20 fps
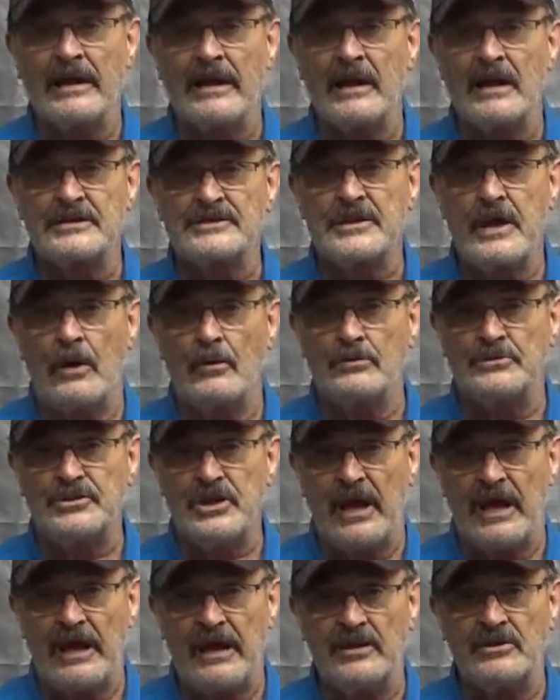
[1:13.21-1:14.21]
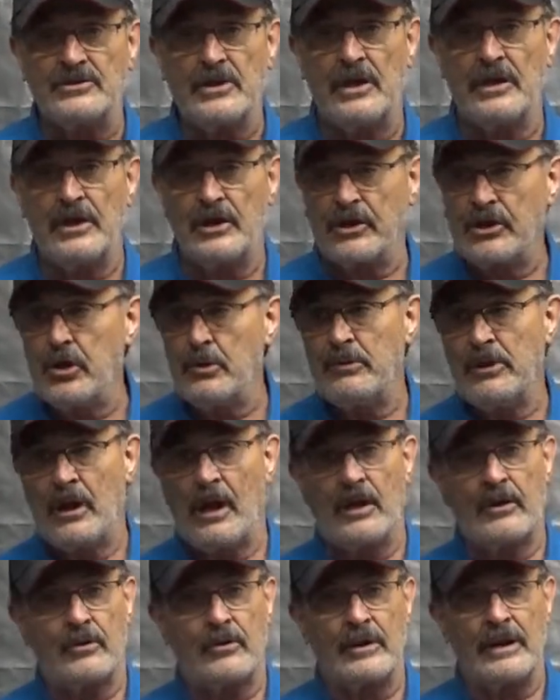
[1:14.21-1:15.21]
it, let's go change an
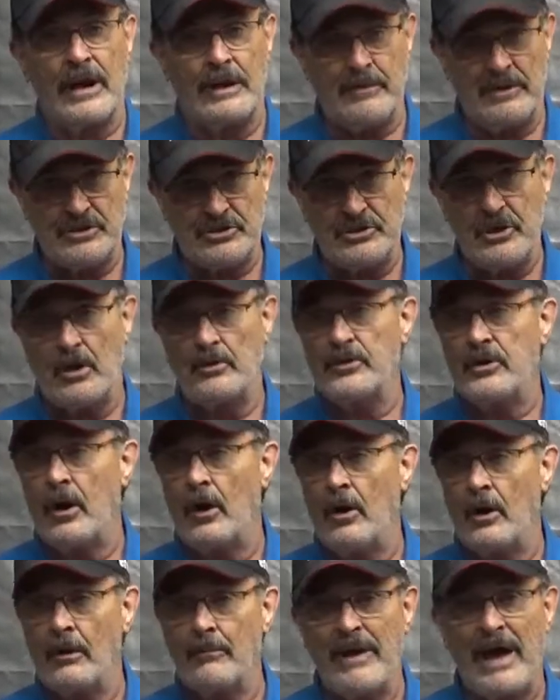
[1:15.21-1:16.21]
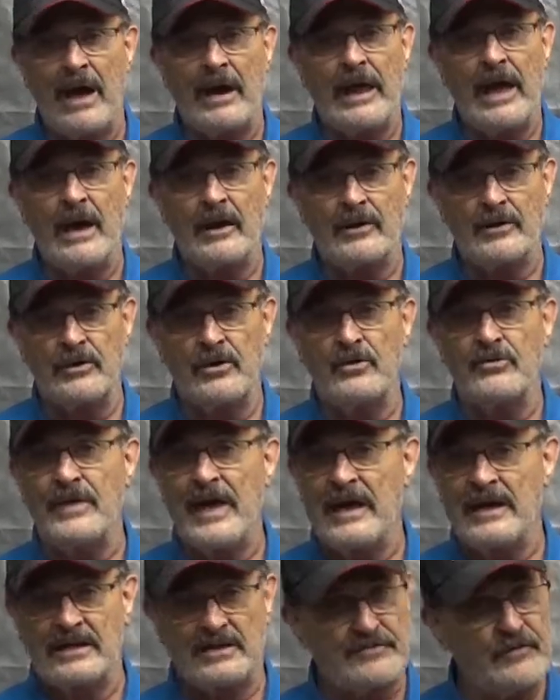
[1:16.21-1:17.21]
accumulator and let me show you all about how to do
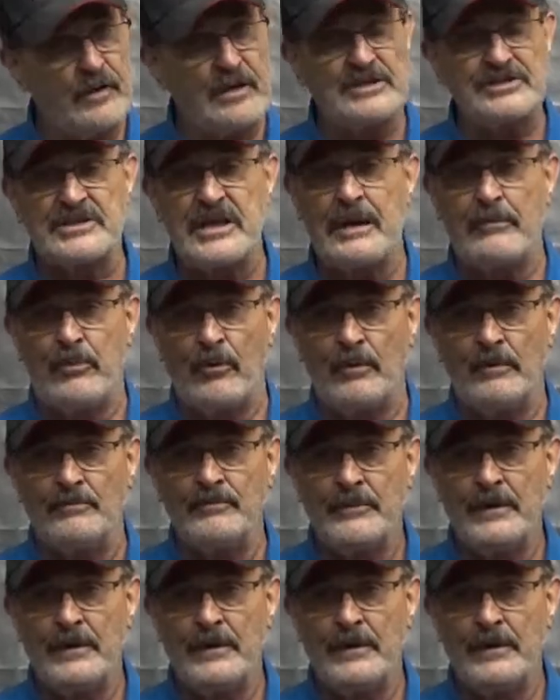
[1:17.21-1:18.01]
that. It's very simple.